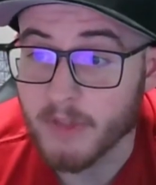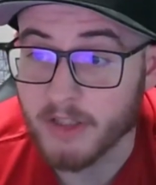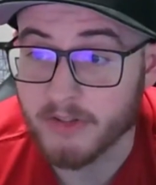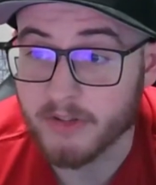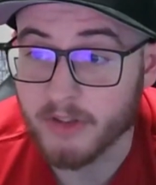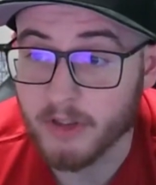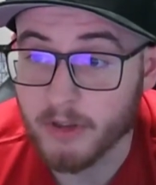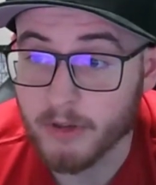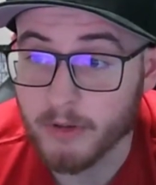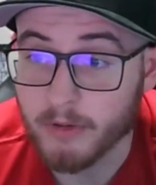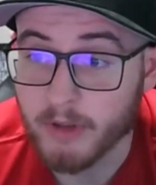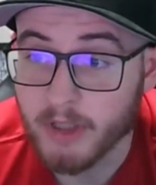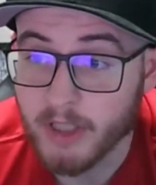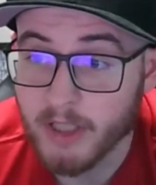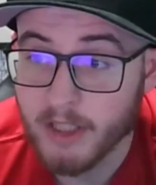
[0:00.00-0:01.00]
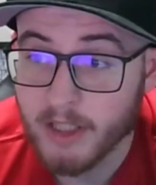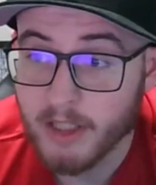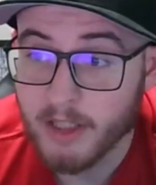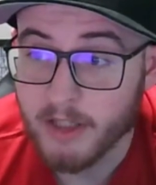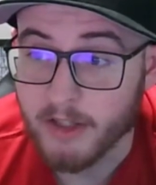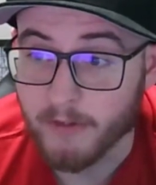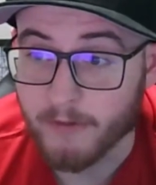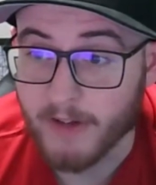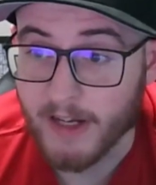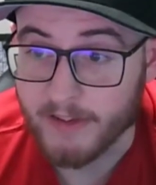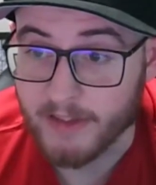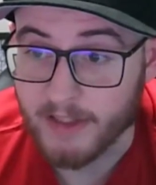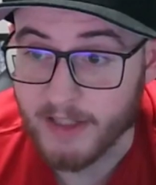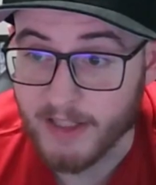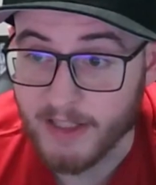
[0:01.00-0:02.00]
So the fact
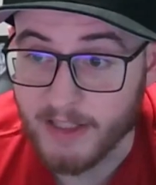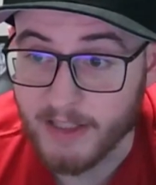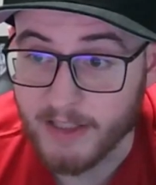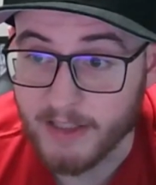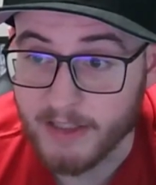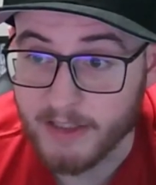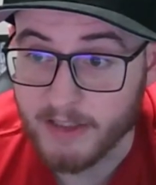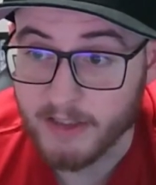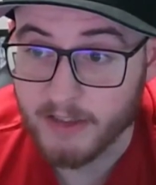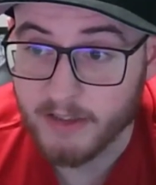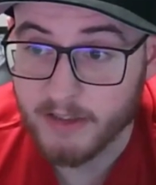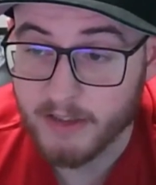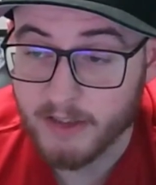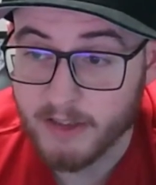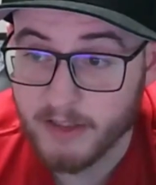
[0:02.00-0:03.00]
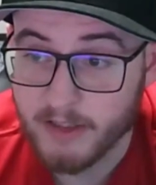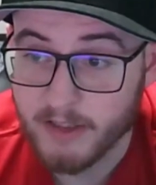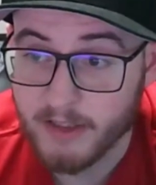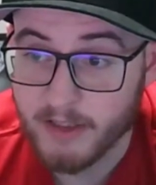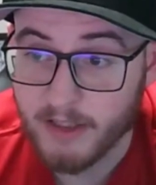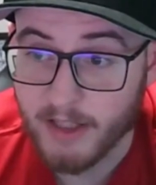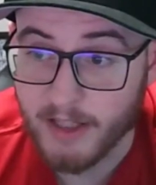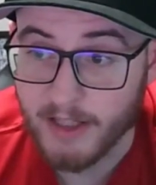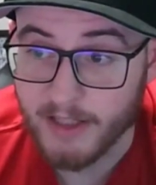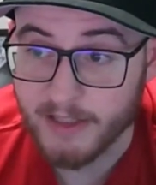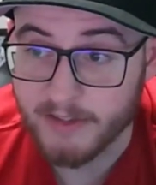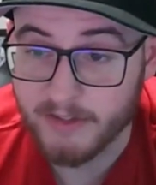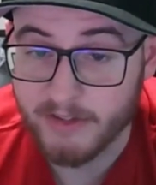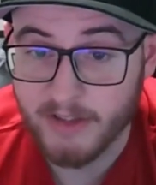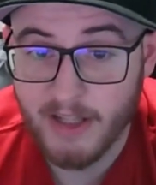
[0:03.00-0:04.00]
that he
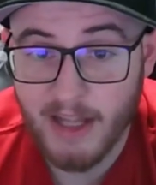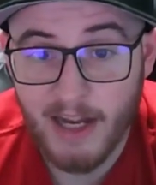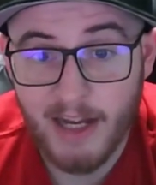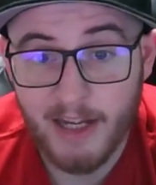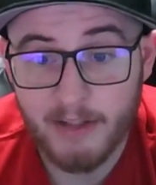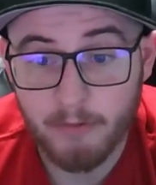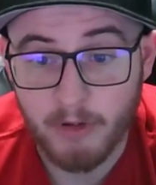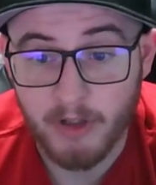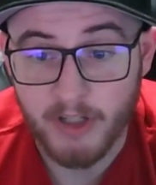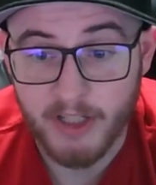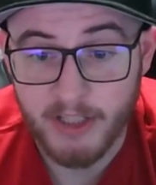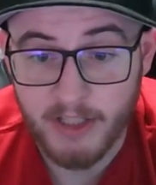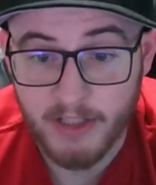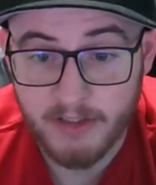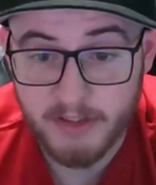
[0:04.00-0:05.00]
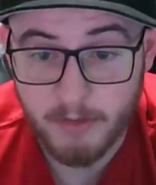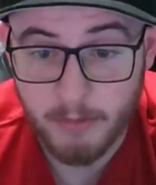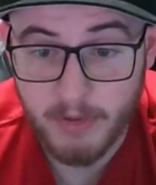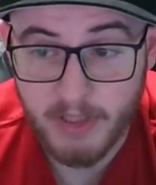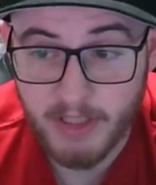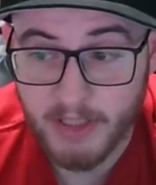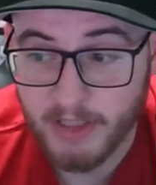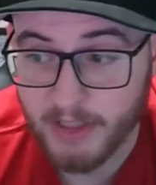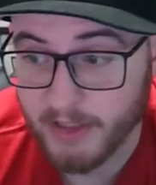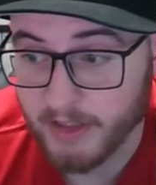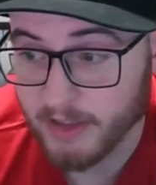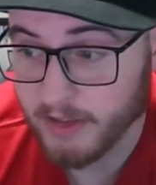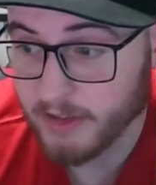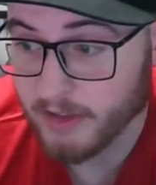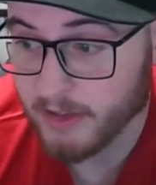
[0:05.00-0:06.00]
is not where he needs to be
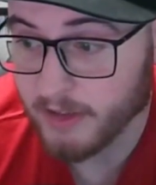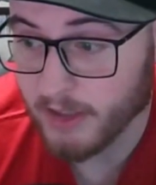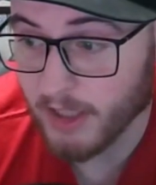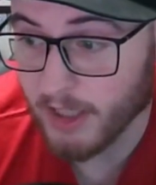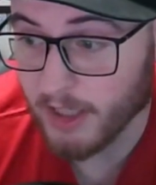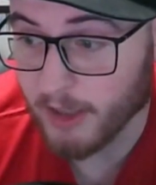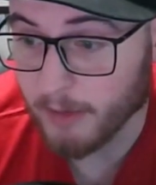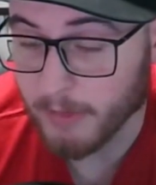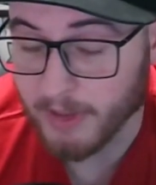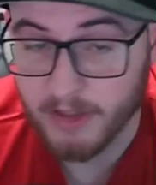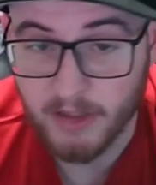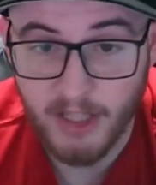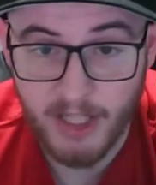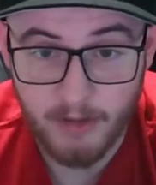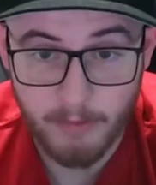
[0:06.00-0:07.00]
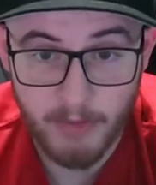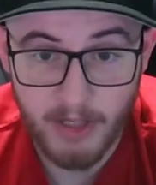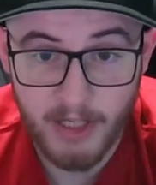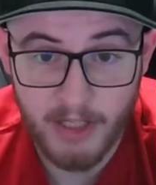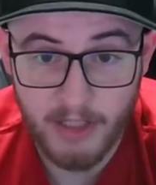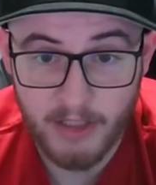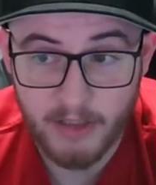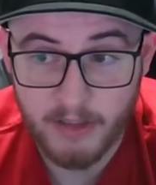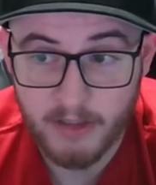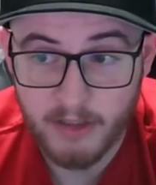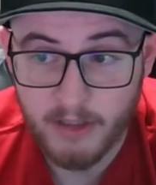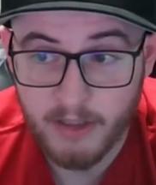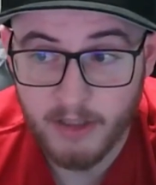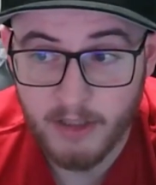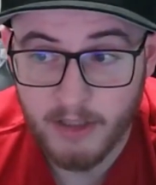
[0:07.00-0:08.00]
in late May,
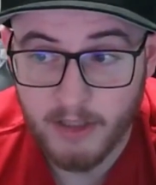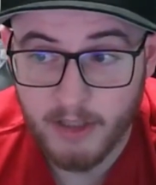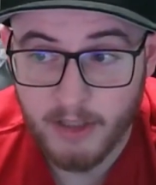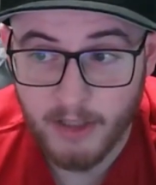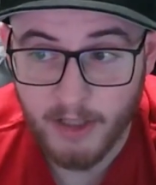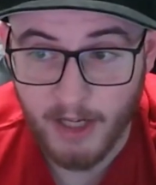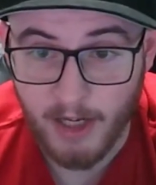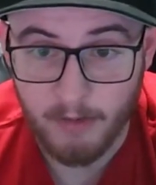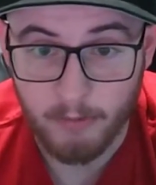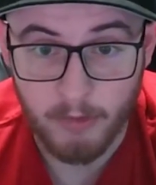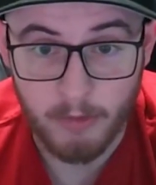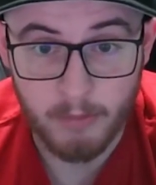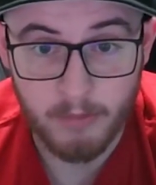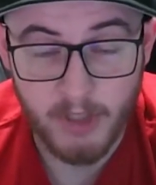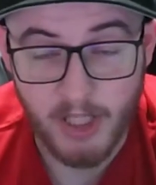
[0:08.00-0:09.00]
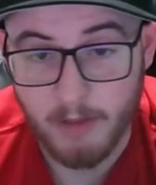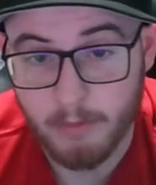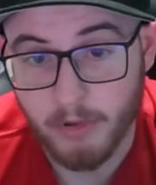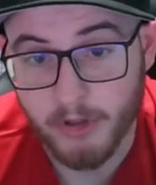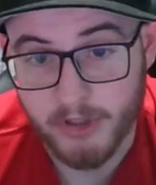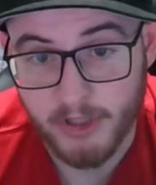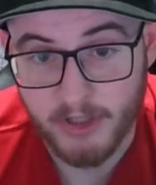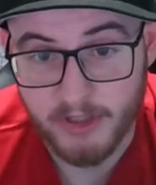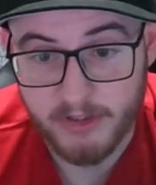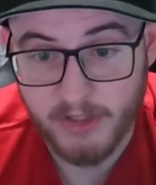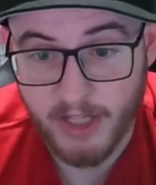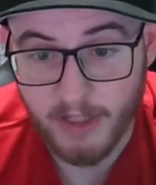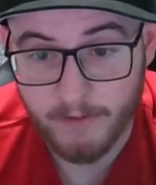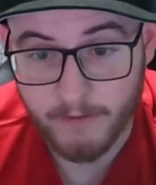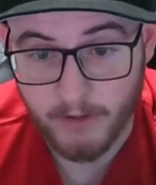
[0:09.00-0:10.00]
and we'll keep pushing this
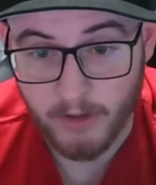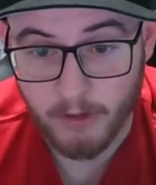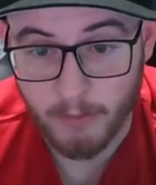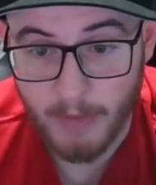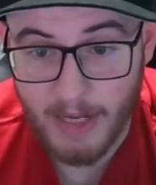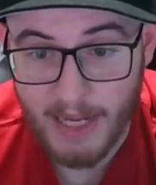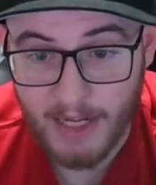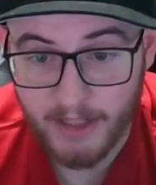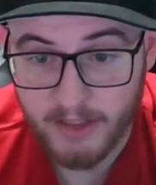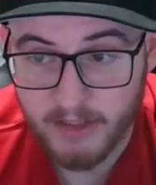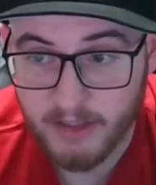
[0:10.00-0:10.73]
date further back,